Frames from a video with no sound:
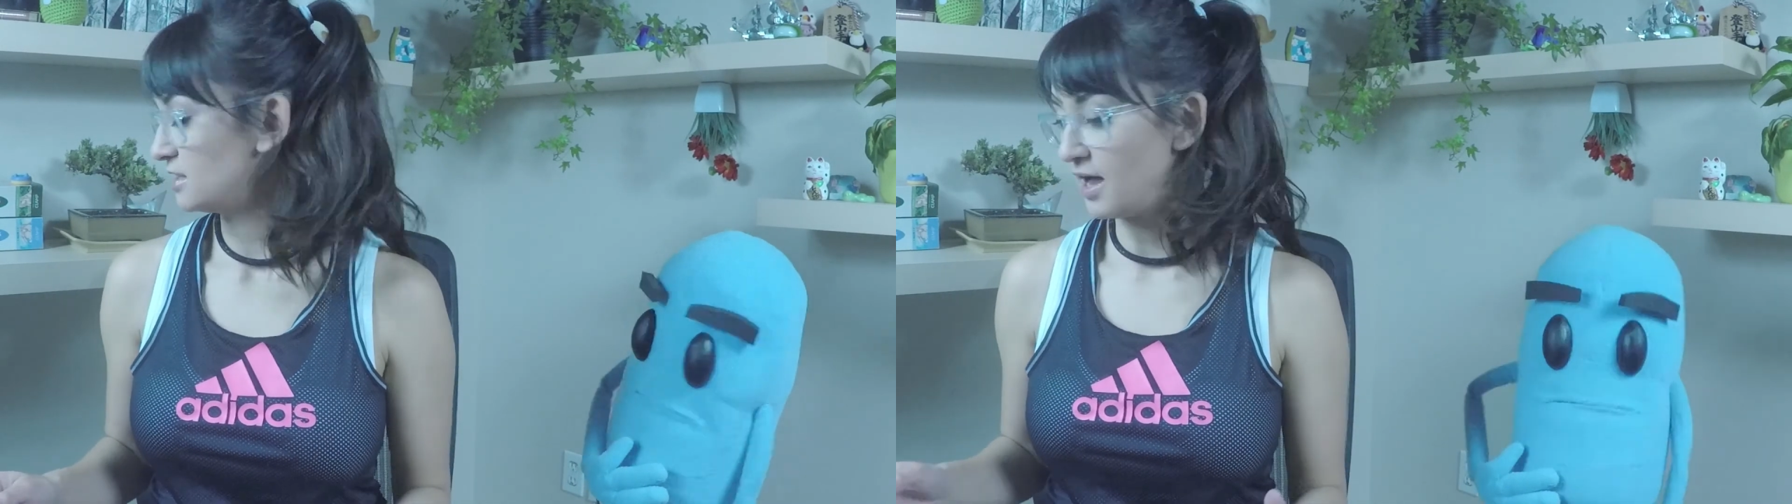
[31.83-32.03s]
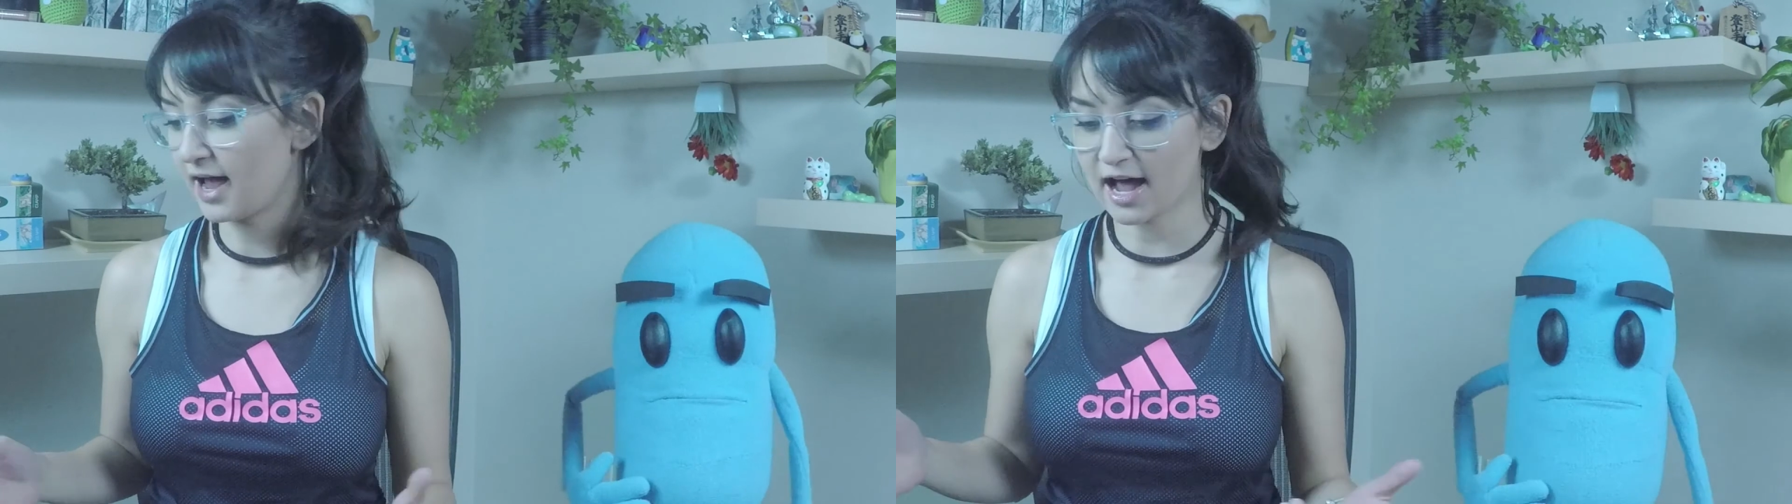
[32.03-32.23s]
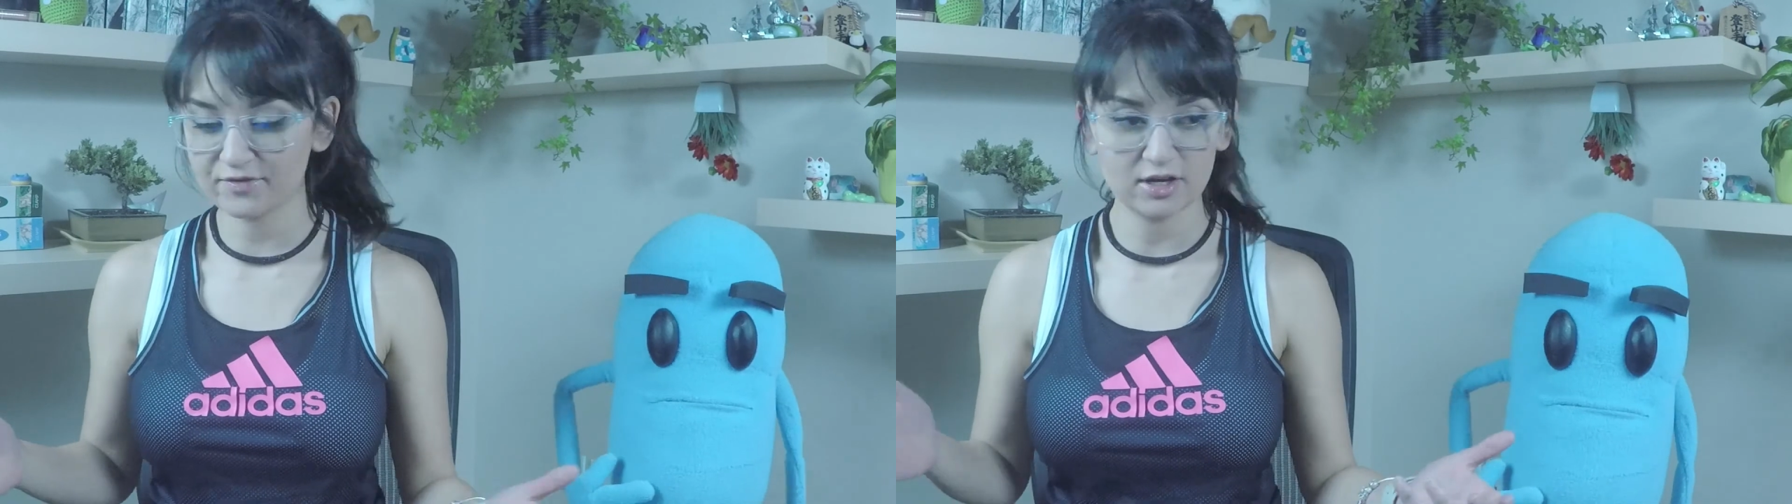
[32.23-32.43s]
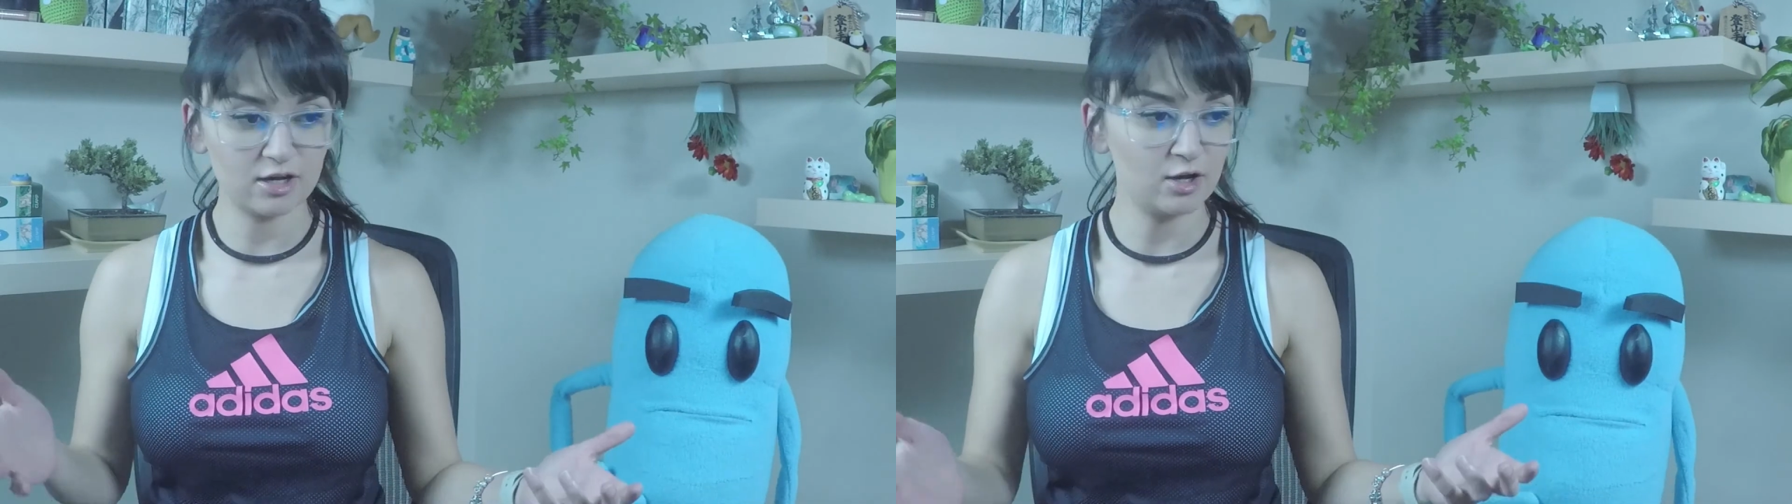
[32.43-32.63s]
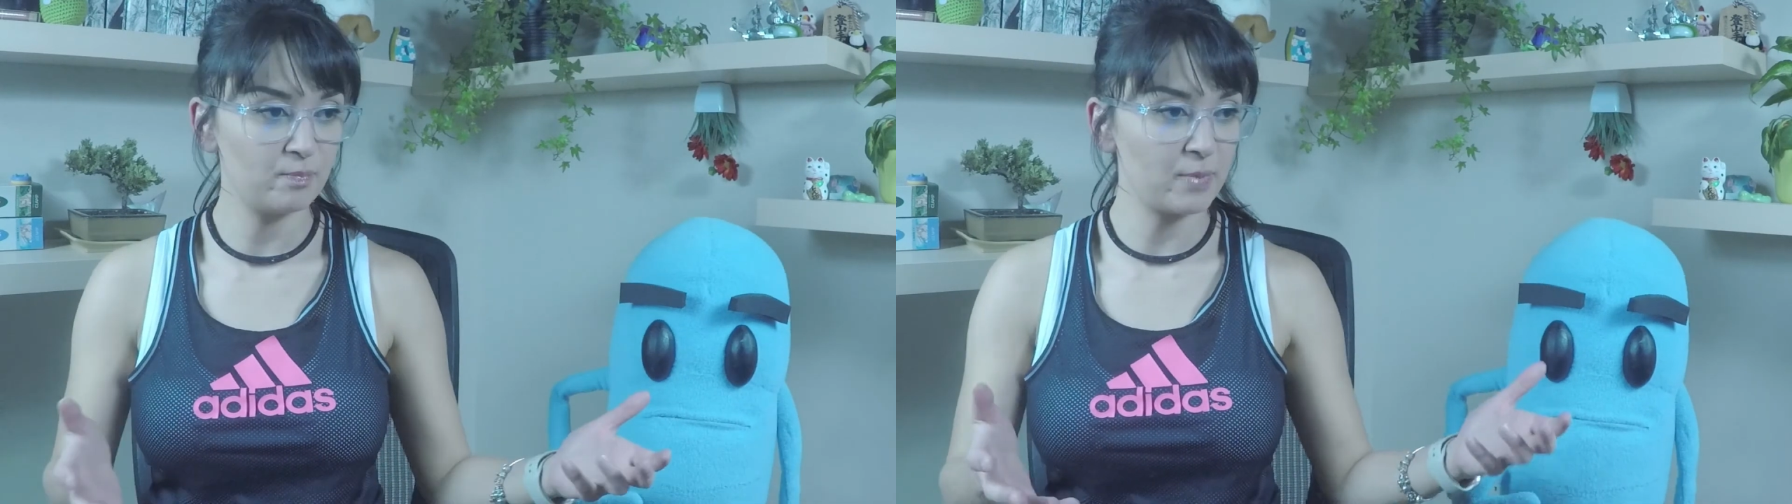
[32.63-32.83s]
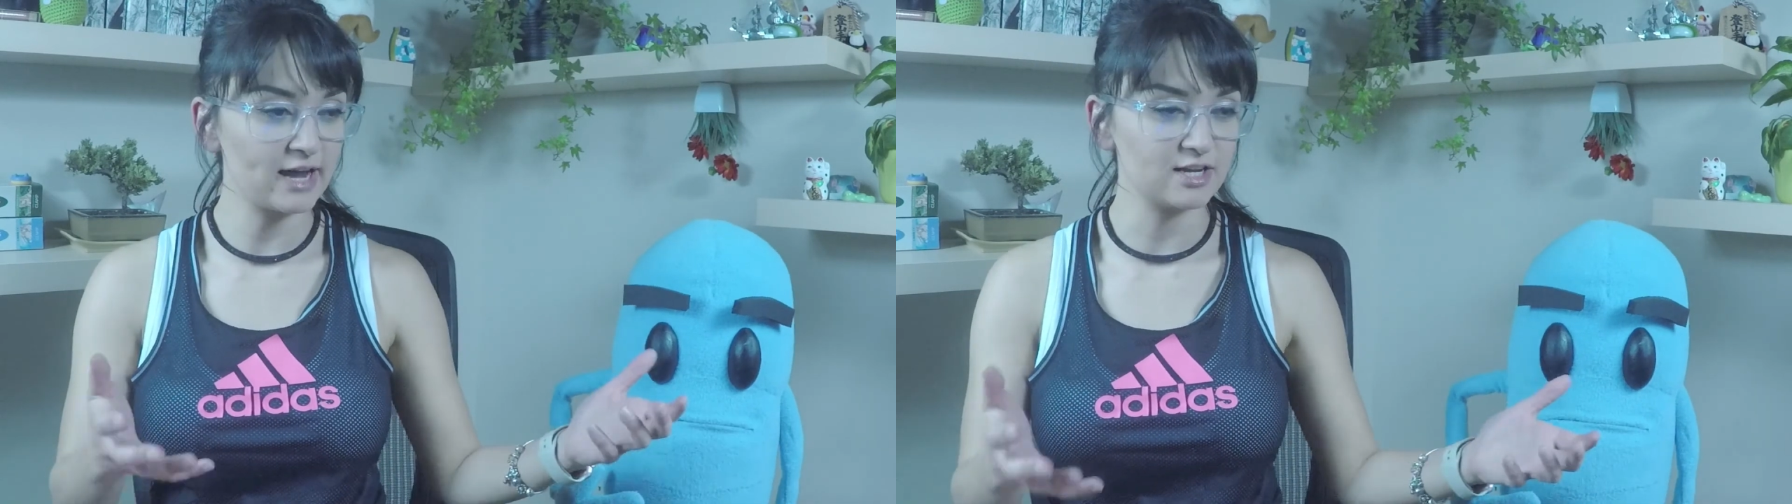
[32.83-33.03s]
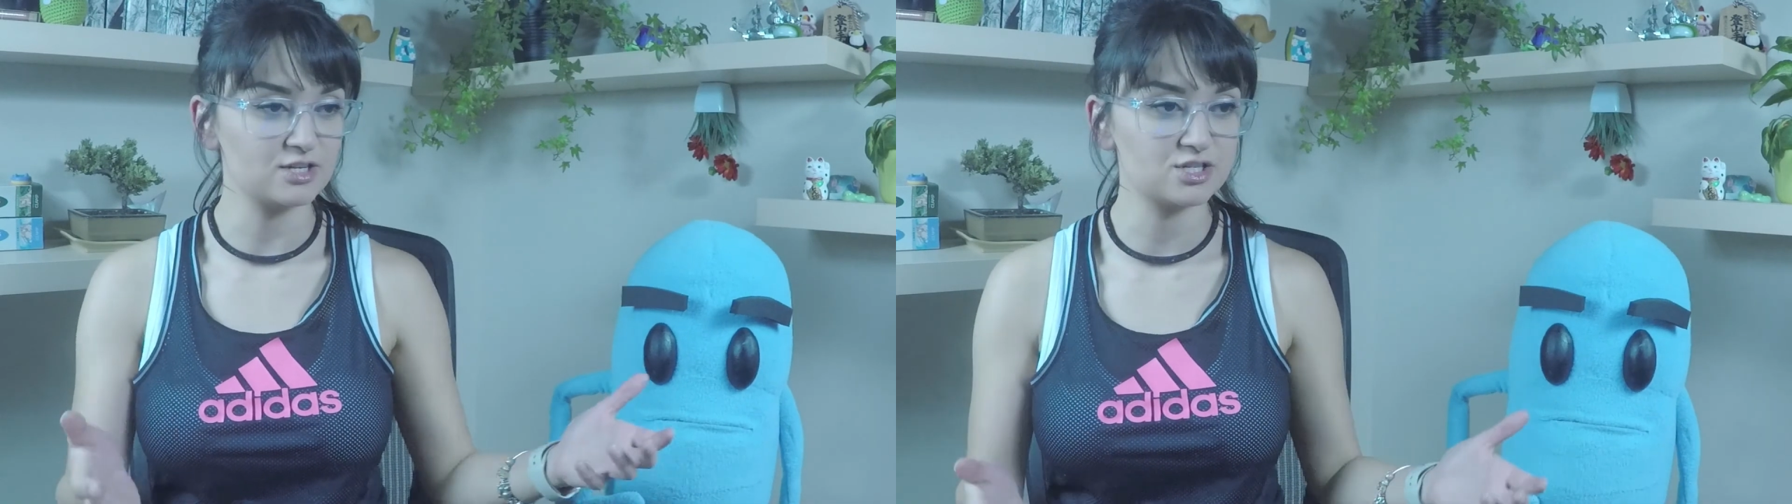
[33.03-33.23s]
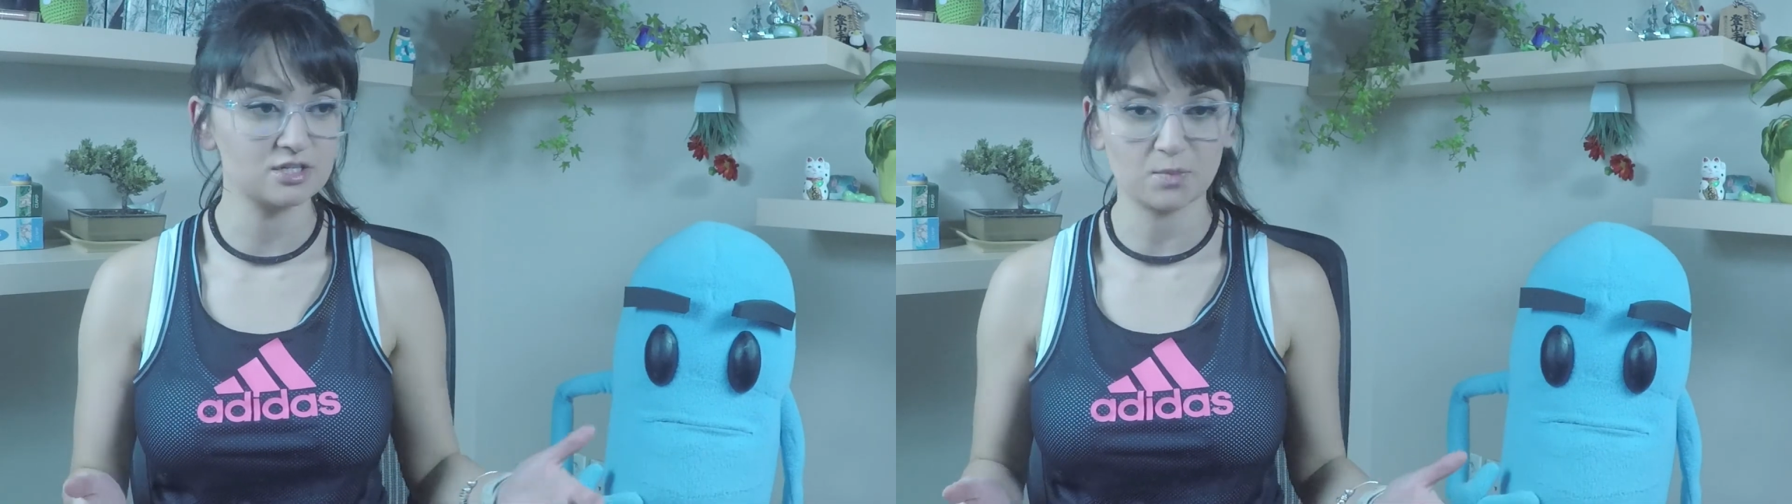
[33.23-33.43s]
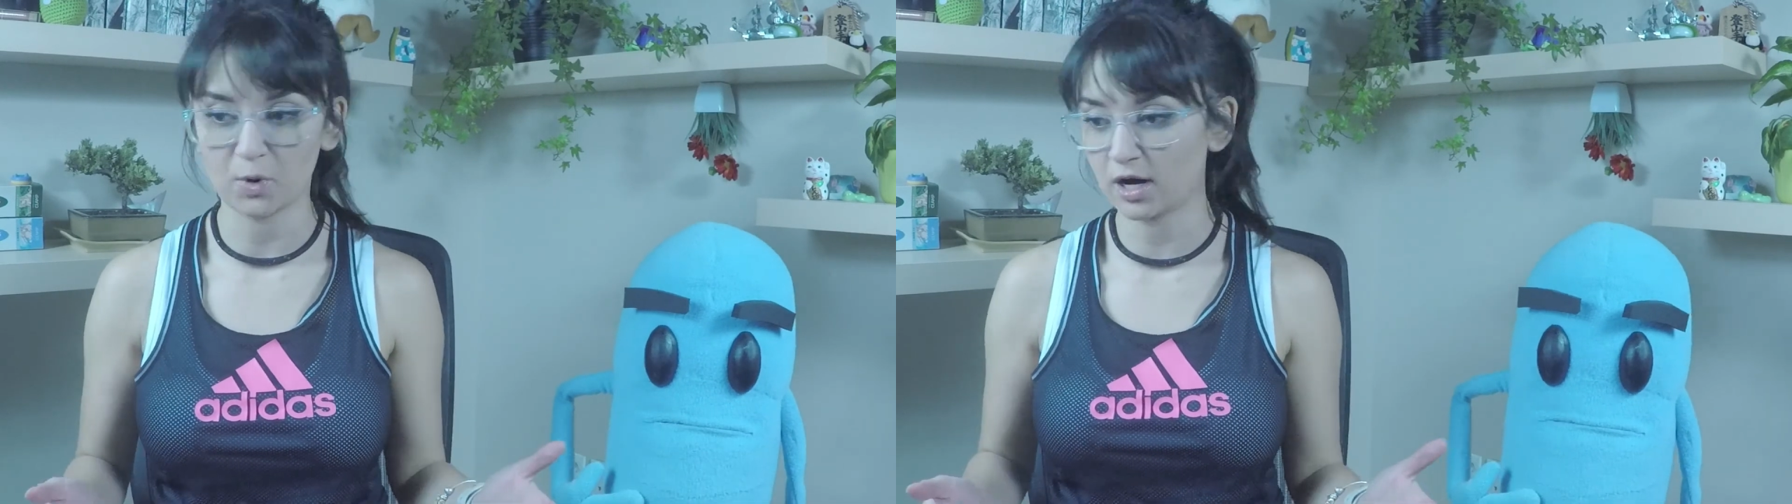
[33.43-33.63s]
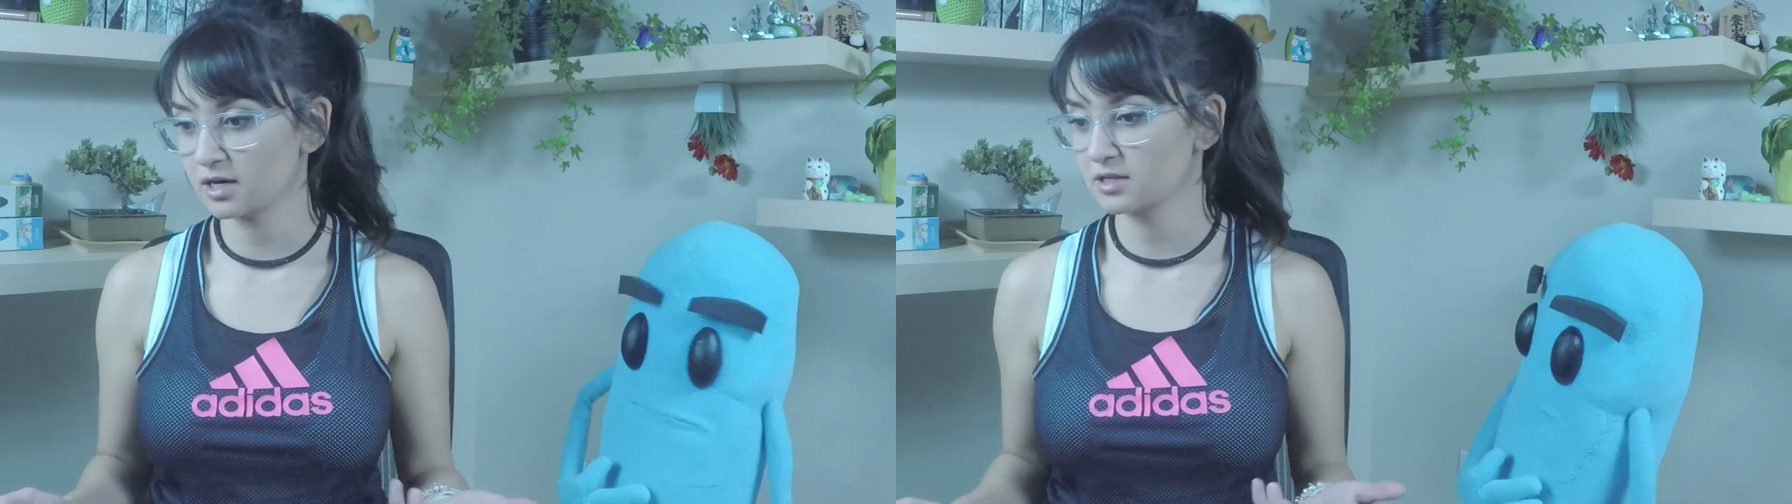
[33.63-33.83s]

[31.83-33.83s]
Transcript: I have the package somewhere.